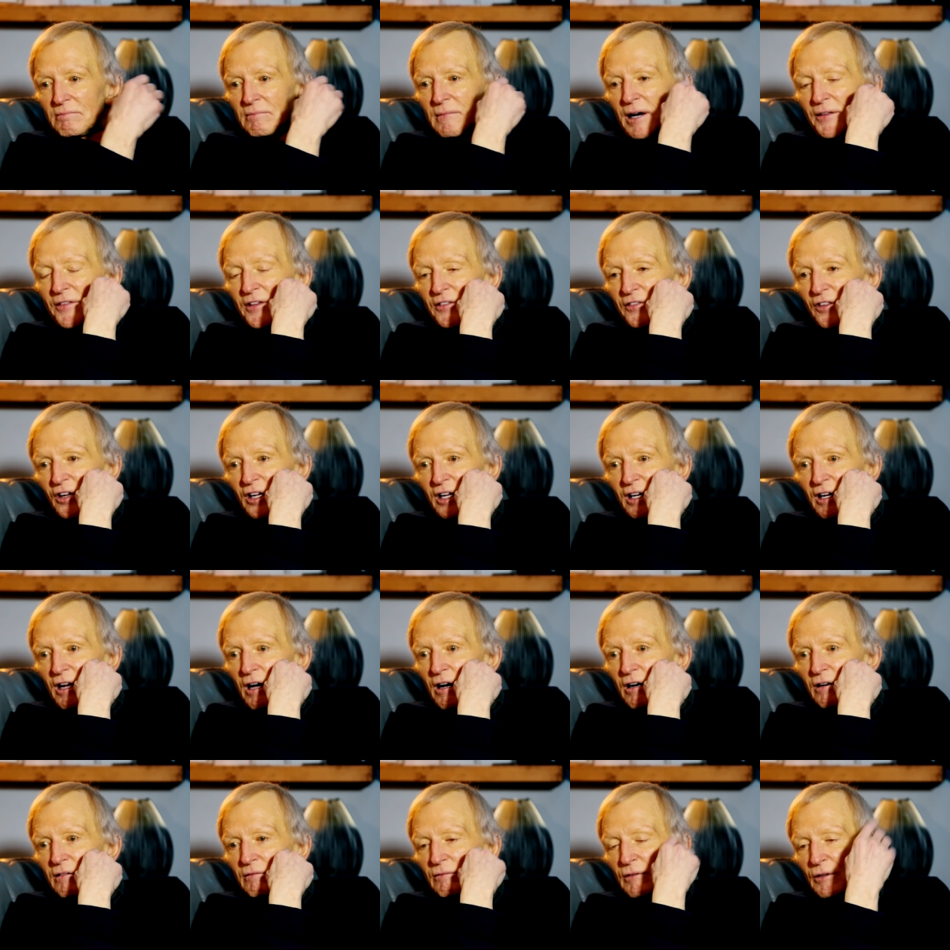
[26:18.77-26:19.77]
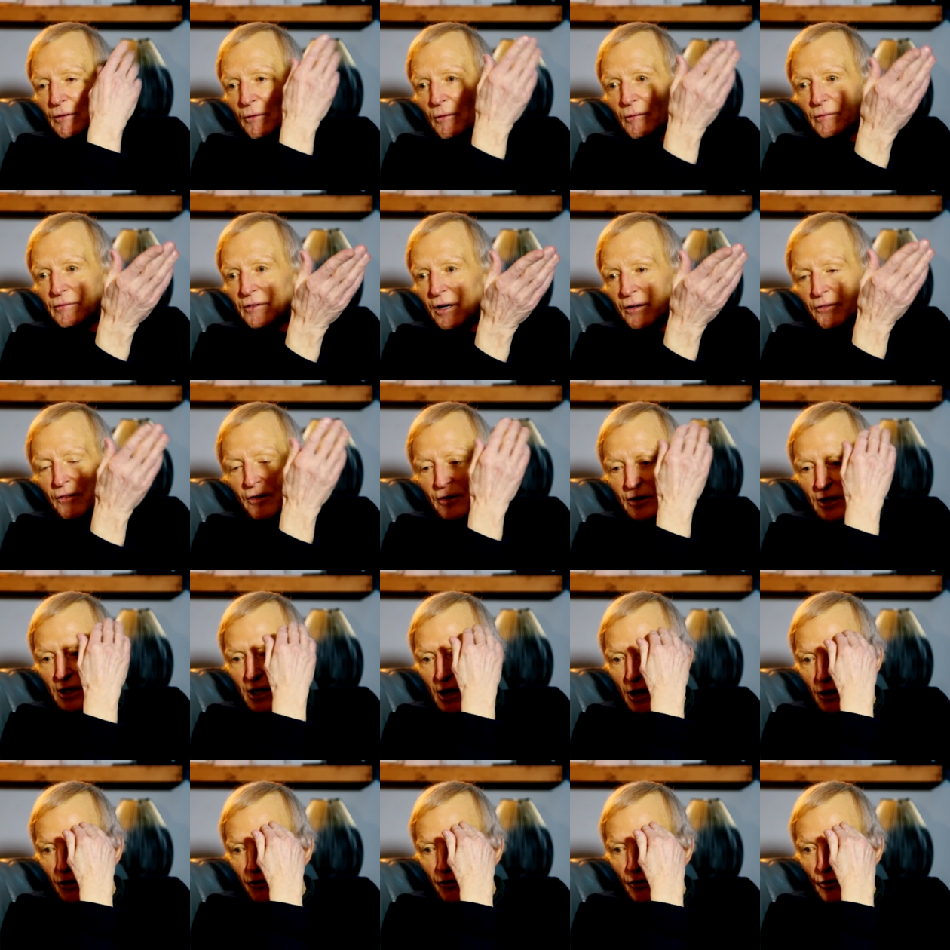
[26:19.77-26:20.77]
I think the clerk, well, not the
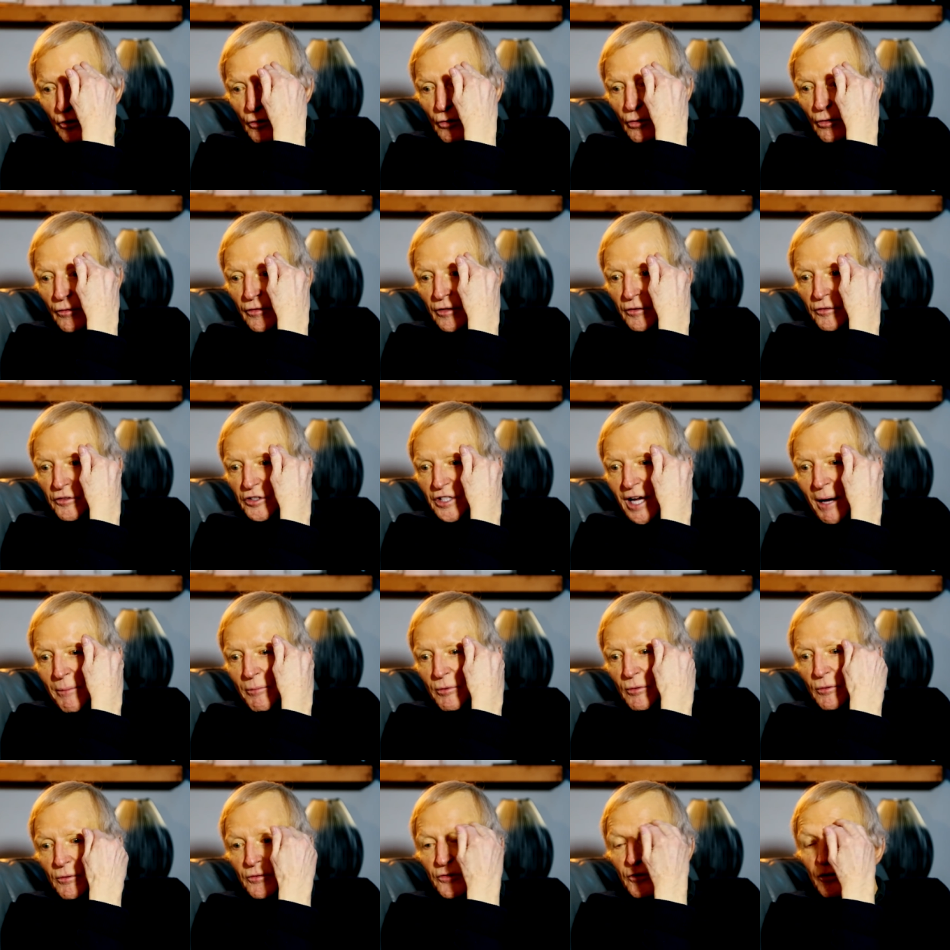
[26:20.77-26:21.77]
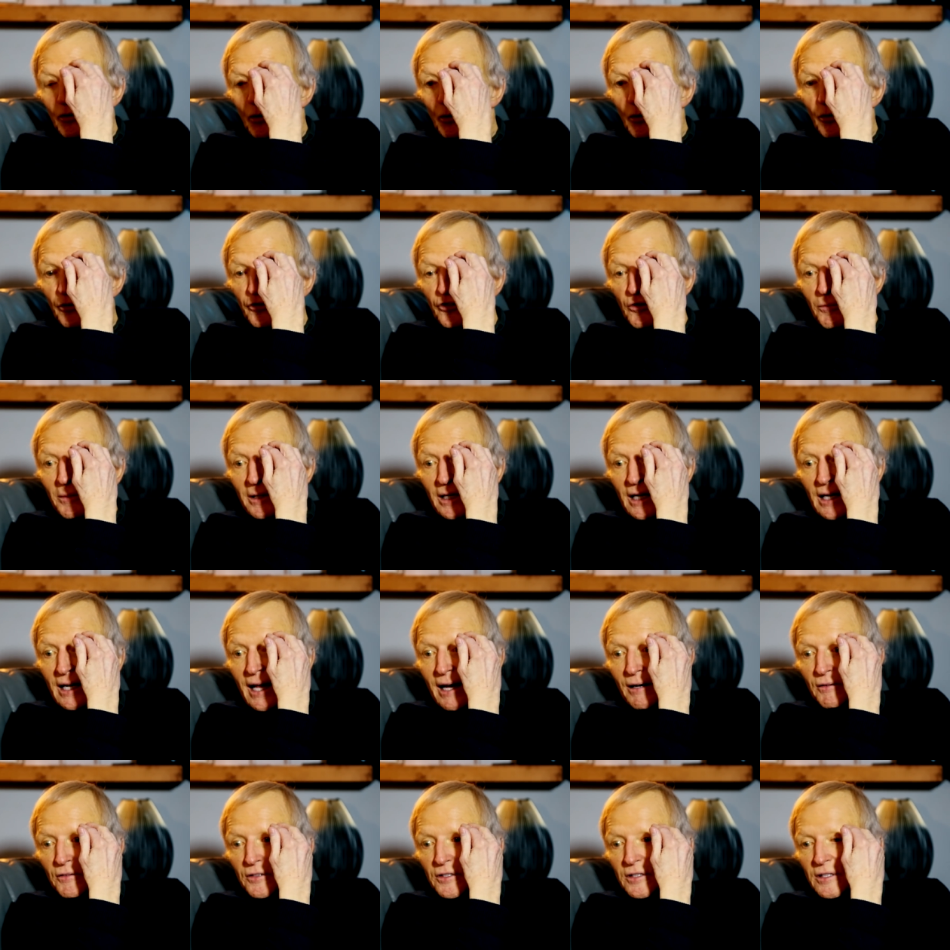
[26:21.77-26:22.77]
clerk of the court, the chap who escorts them in and
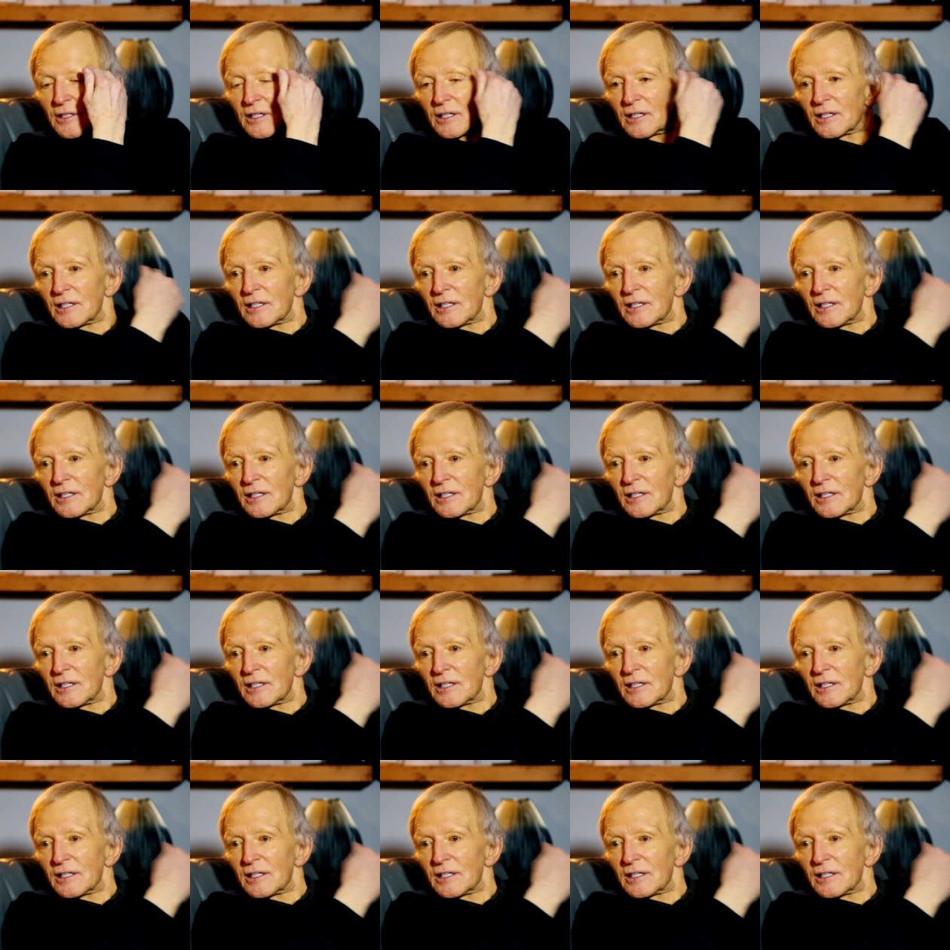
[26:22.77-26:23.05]
out,